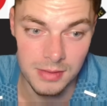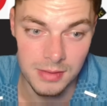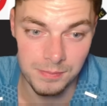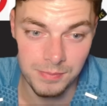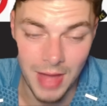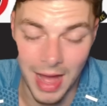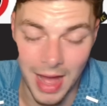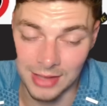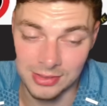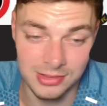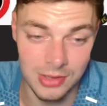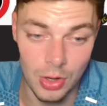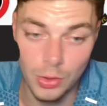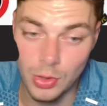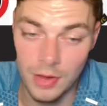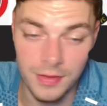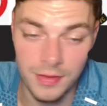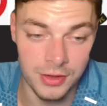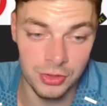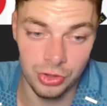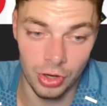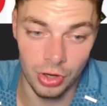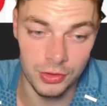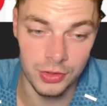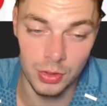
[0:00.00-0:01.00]
I still don't
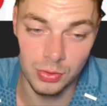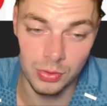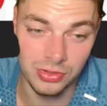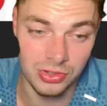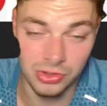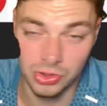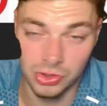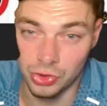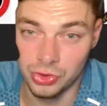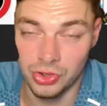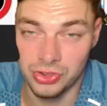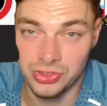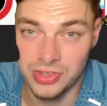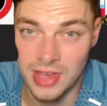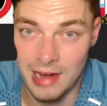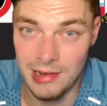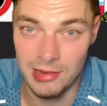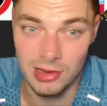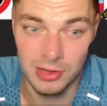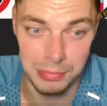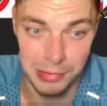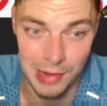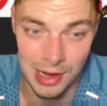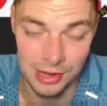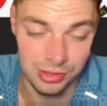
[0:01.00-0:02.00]
think John Eustace is under
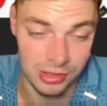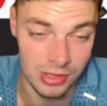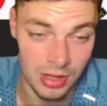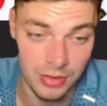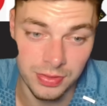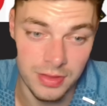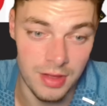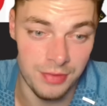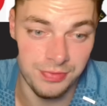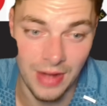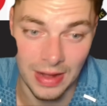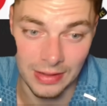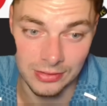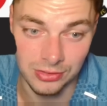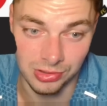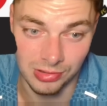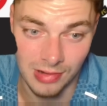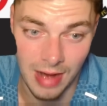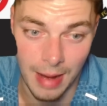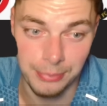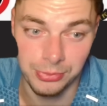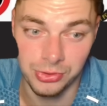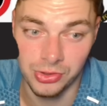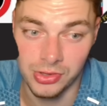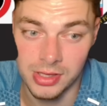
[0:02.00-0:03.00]
serious pressure. I think the fans are
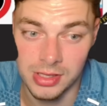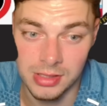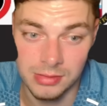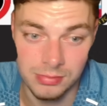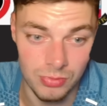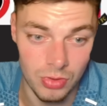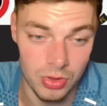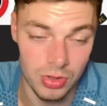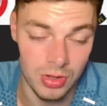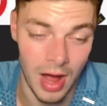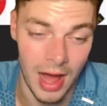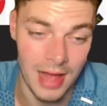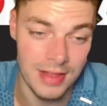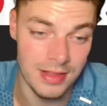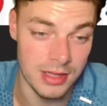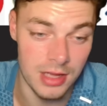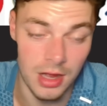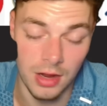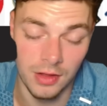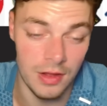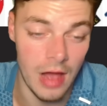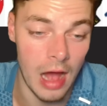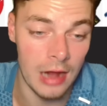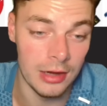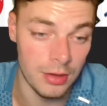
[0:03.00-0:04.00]
absolutely, I
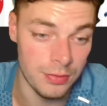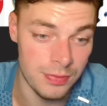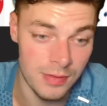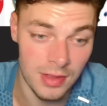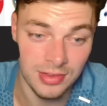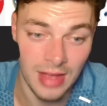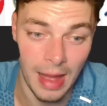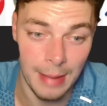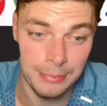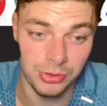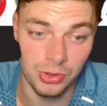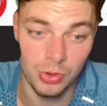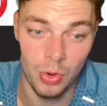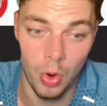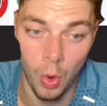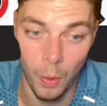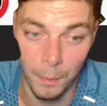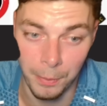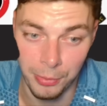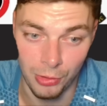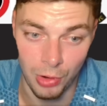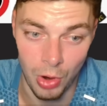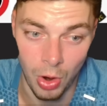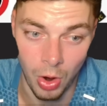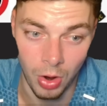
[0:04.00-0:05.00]
don't think there's absolute
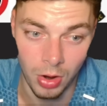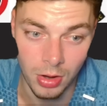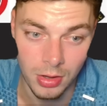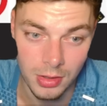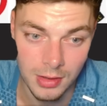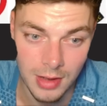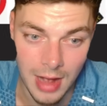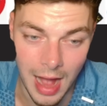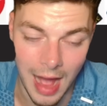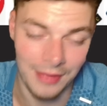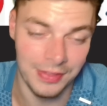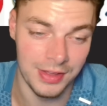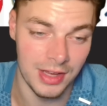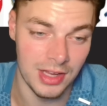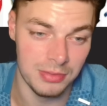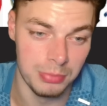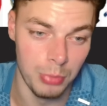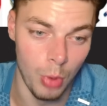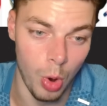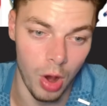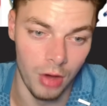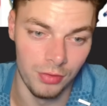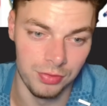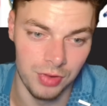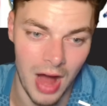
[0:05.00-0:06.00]
uproar. I think it's
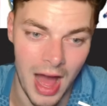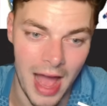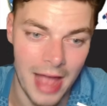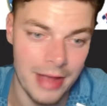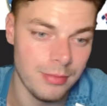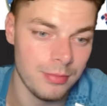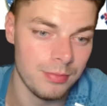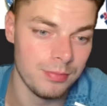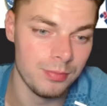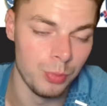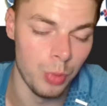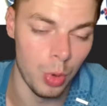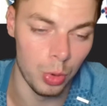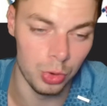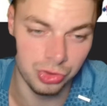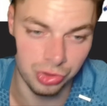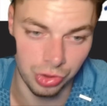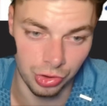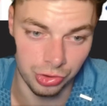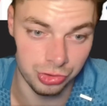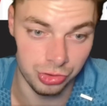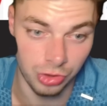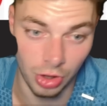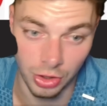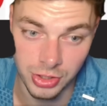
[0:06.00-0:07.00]
more of like, we'll
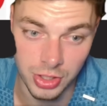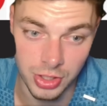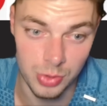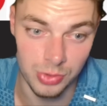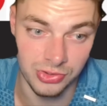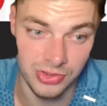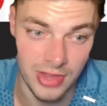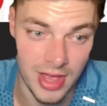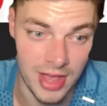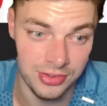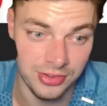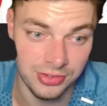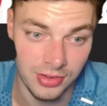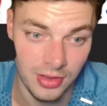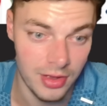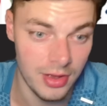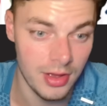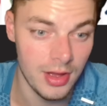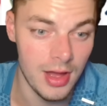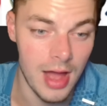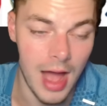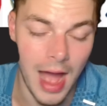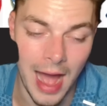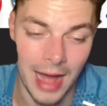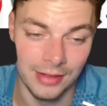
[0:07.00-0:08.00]
trust John Eustace,
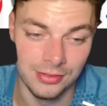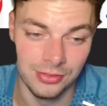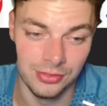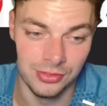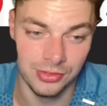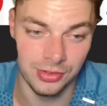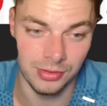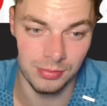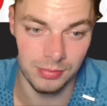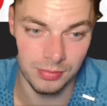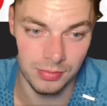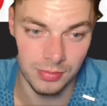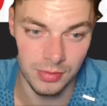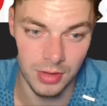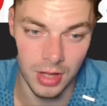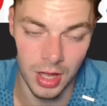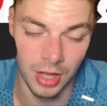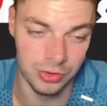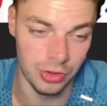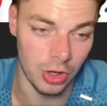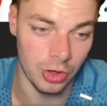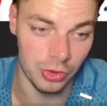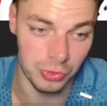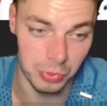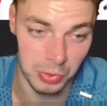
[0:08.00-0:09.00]
and as
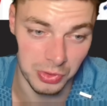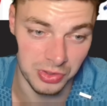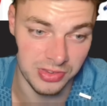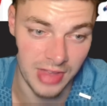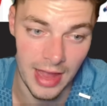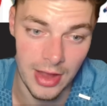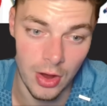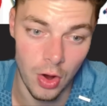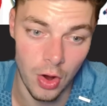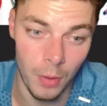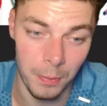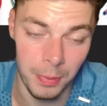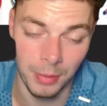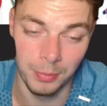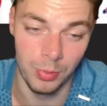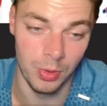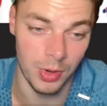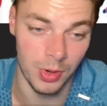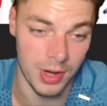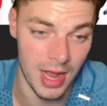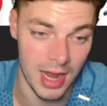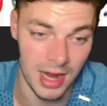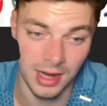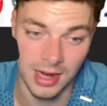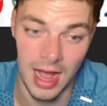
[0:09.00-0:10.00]
long as we stay up and we
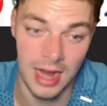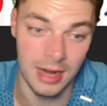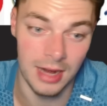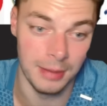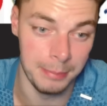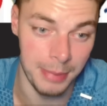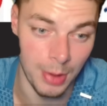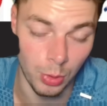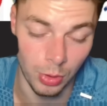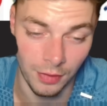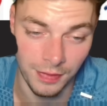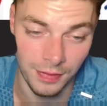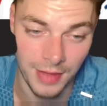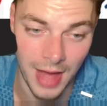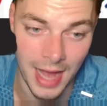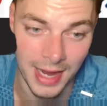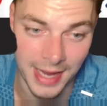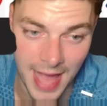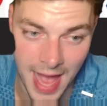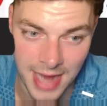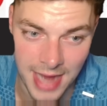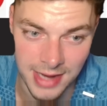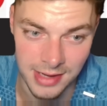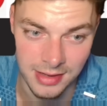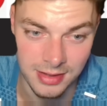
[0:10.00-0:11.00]
can kind of build on that
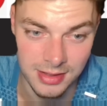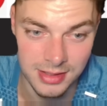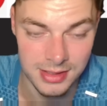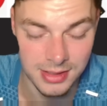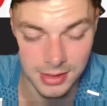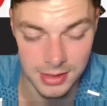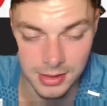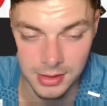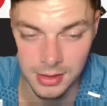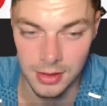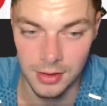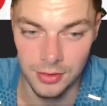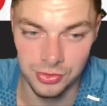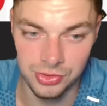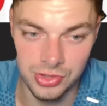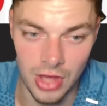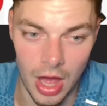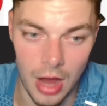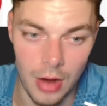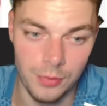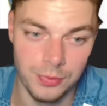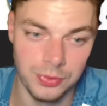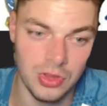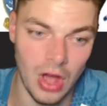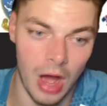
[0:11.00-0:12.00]
again.
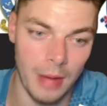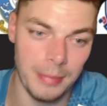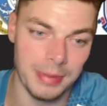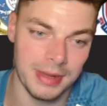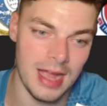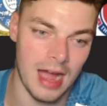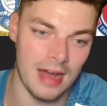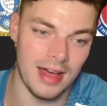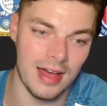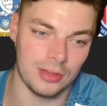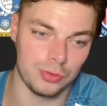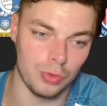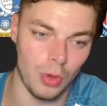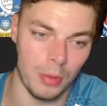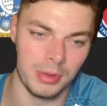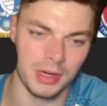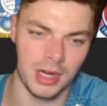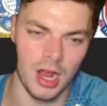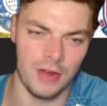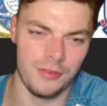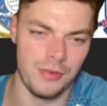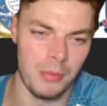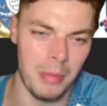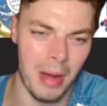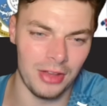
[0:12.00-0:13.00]
So for Derby County, that's what I'm going to
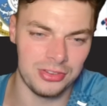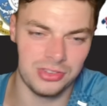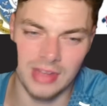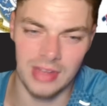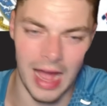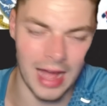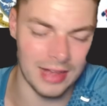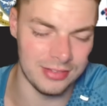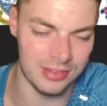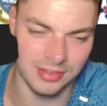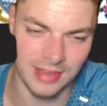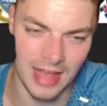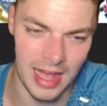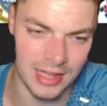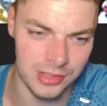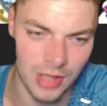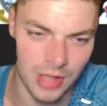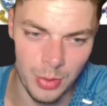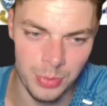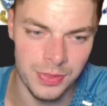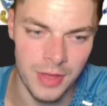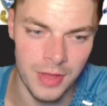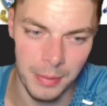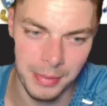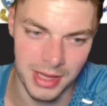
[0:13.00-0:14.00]
go for. But as I say, I don't
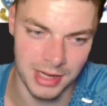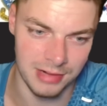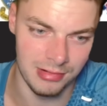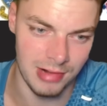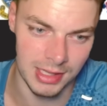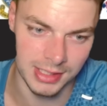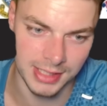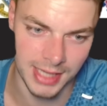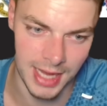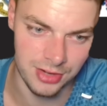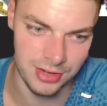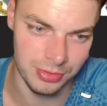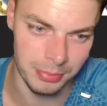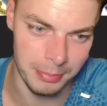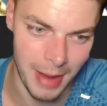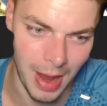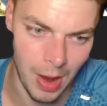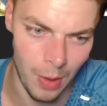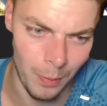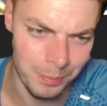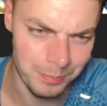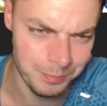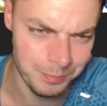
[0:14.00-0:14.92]
think they'll be in a relegation battle.